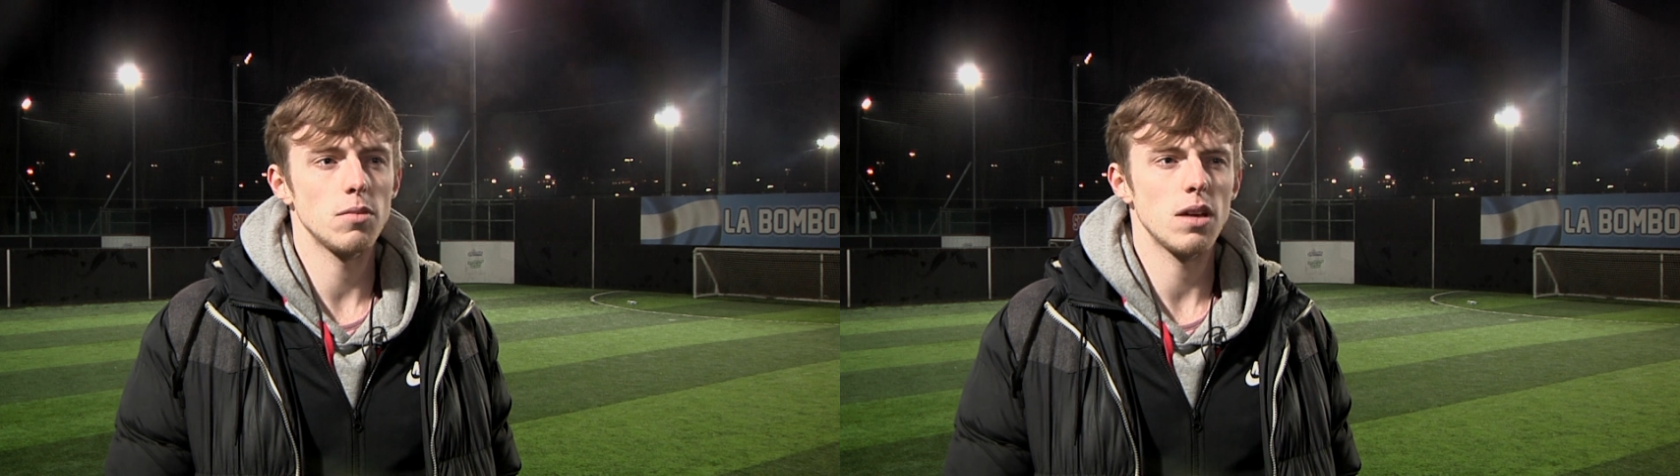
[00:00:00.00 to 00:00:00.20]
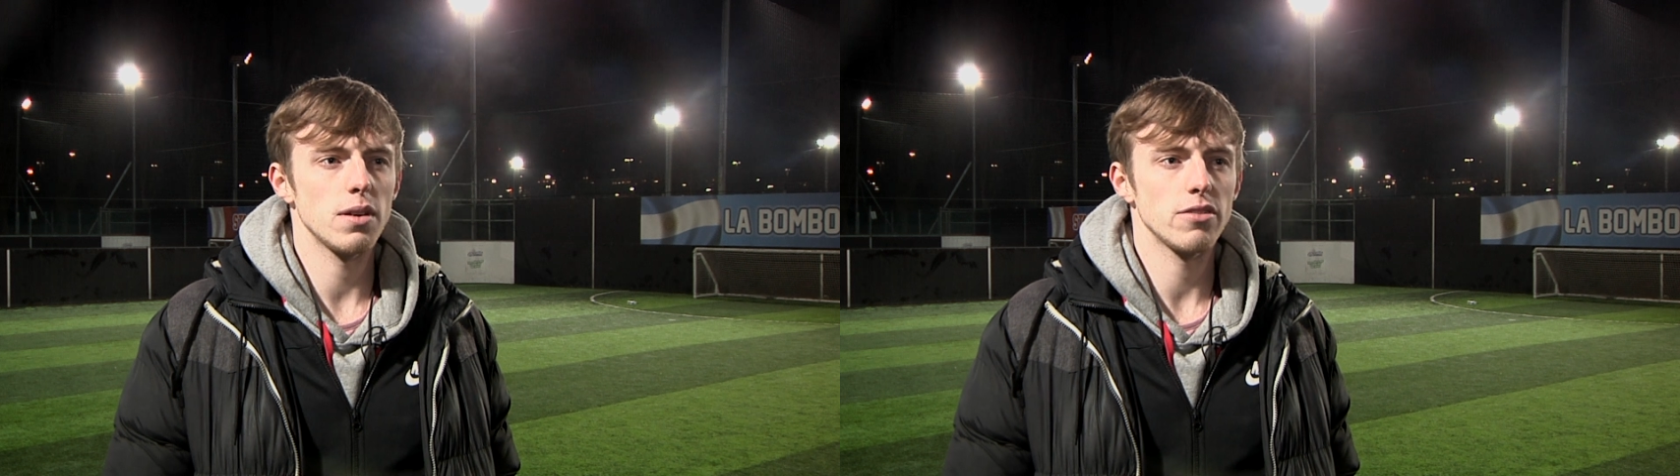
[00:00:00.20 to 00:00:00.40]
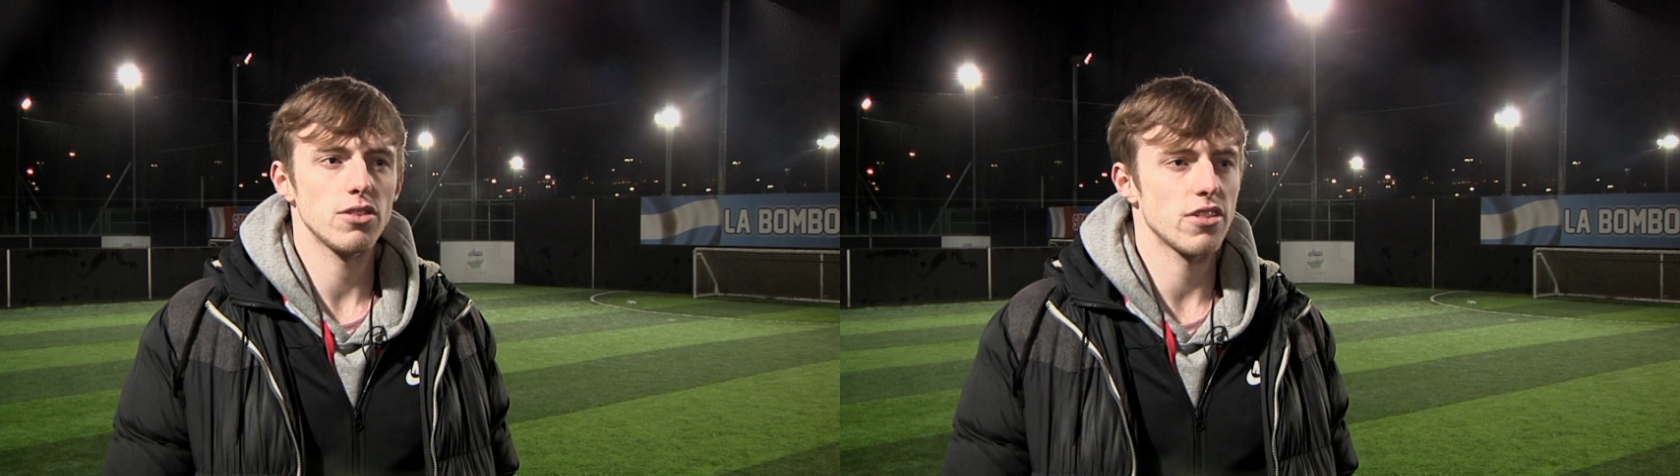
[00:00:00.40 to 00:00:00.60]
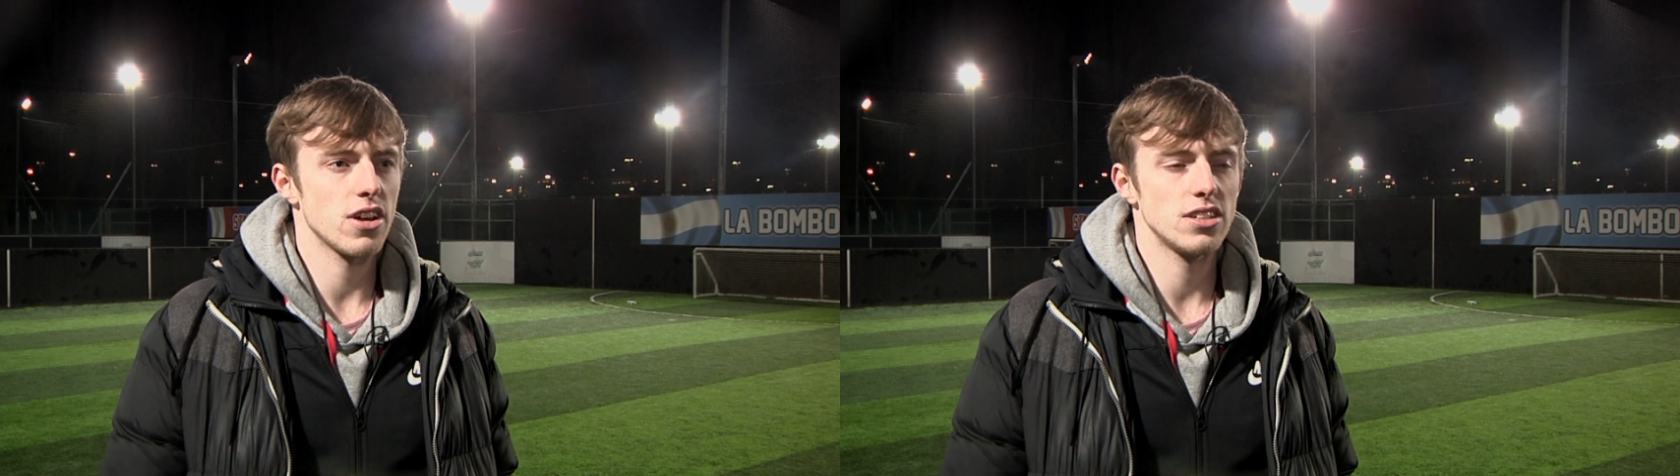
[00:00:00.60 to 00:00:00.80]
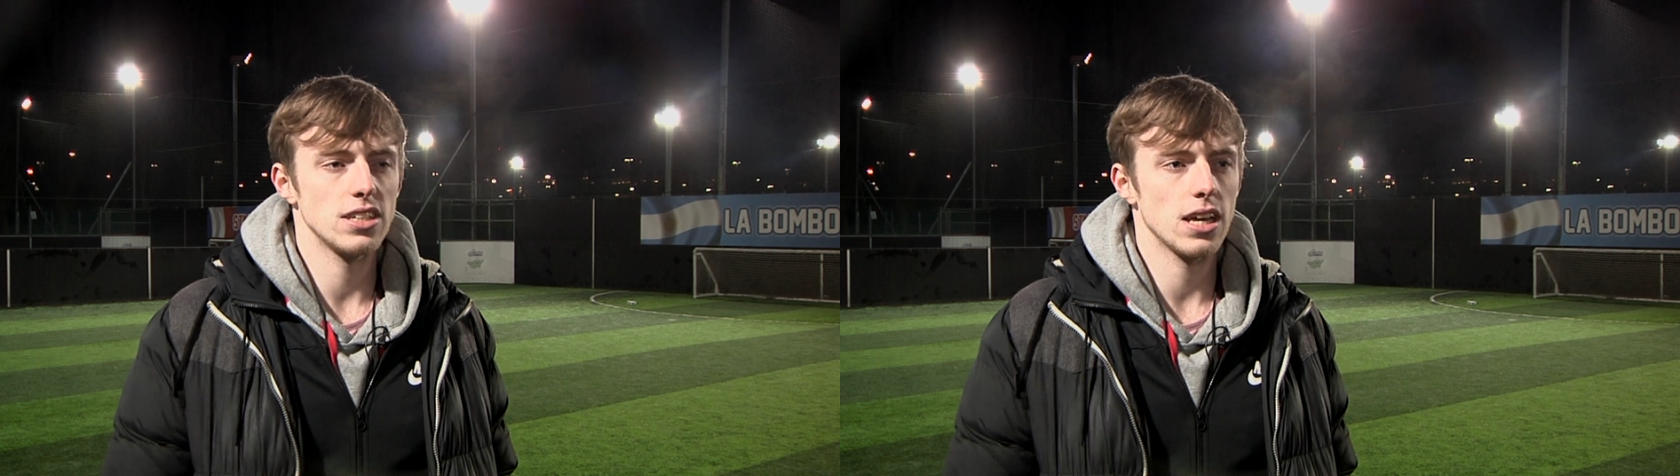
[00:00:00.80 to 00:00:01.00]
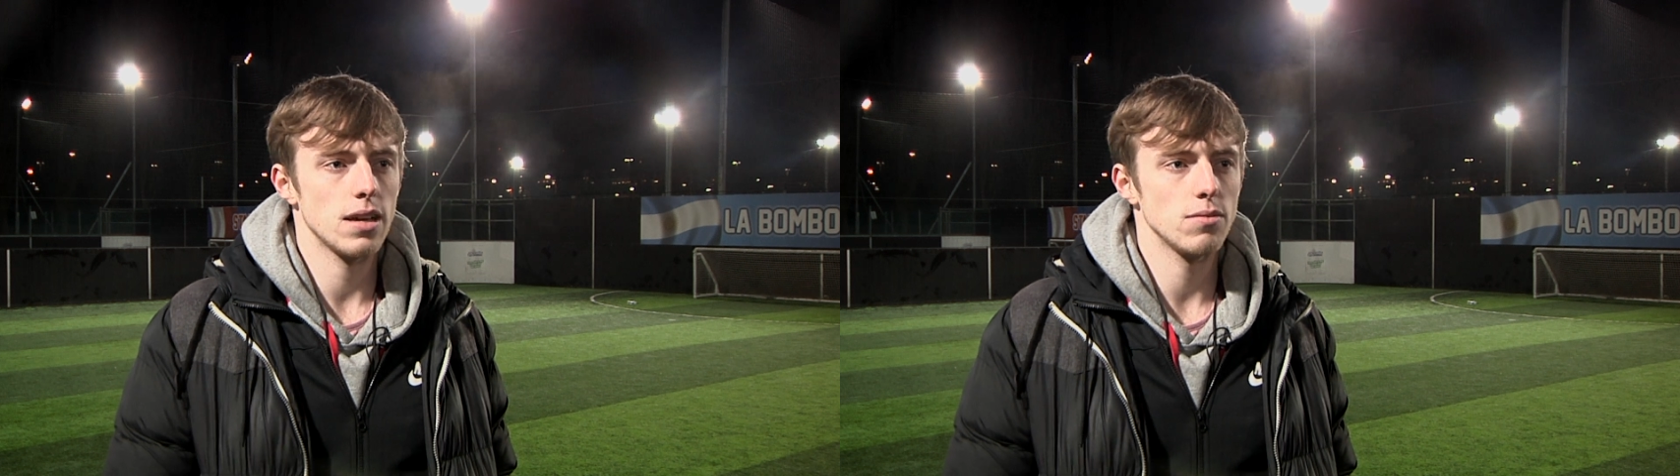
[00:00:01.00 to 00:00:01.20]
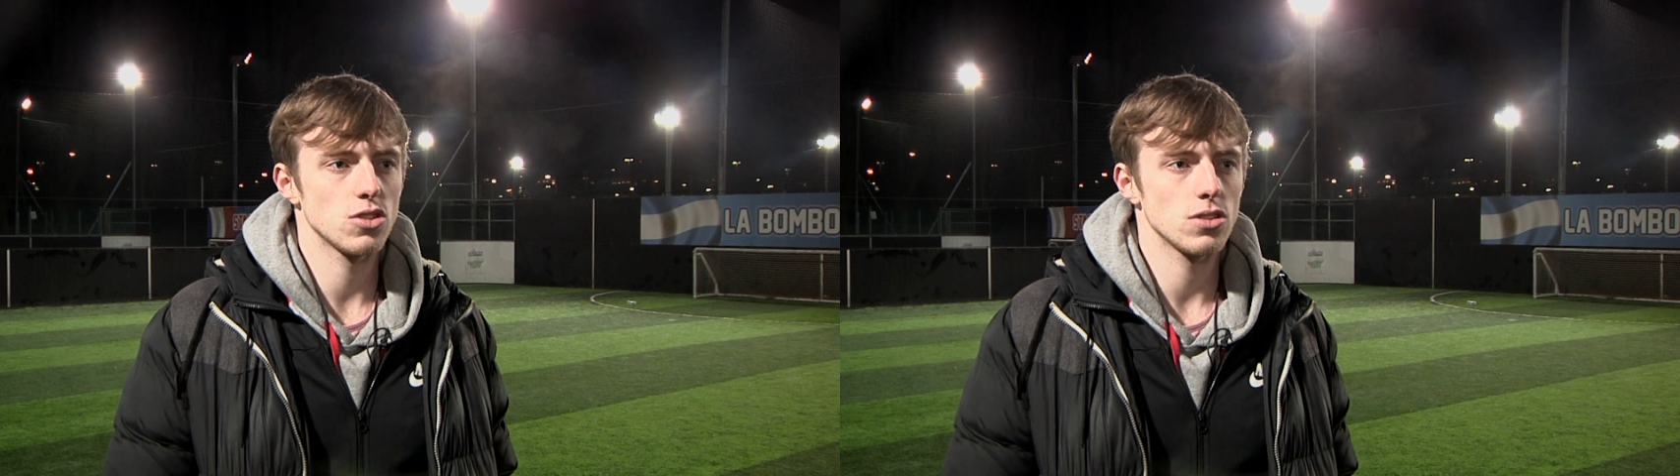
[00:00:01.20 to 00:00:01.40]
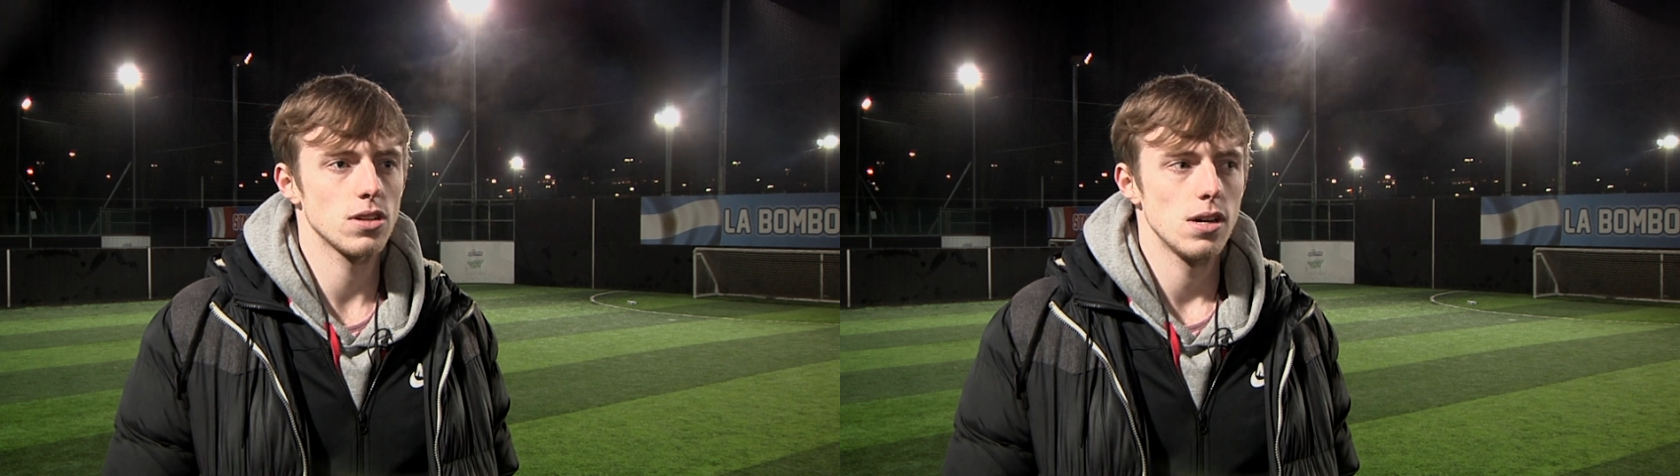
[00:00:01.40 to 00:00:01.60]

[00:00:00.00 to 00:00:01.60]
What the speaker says: maybe every 30 games.